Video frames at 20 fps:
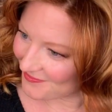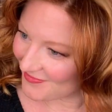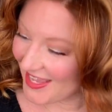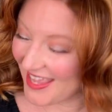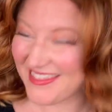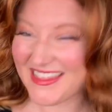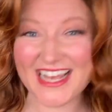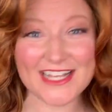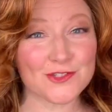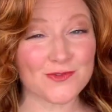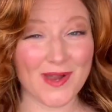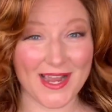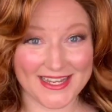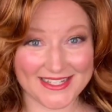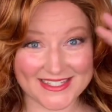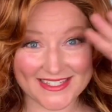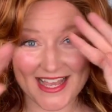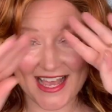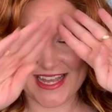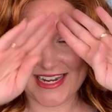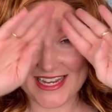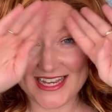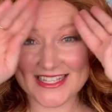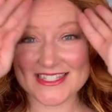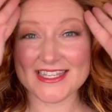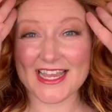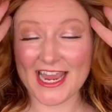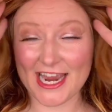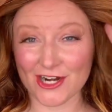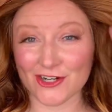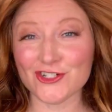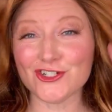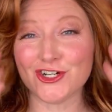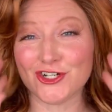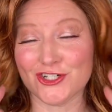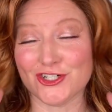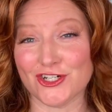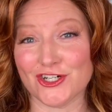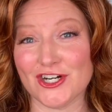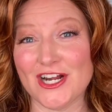And that's why I said it's a hair
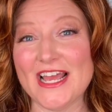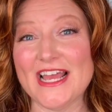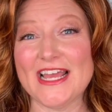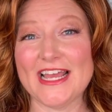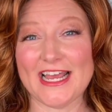turner.